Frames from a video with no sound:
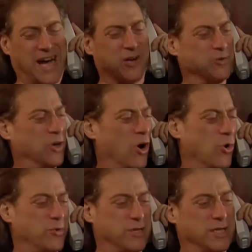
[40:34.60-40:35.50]
I don't
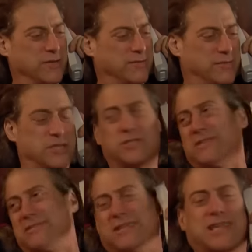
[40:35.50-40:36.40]
know.
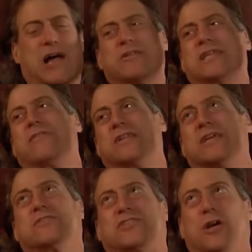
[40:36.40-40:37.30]
Did Larry David leave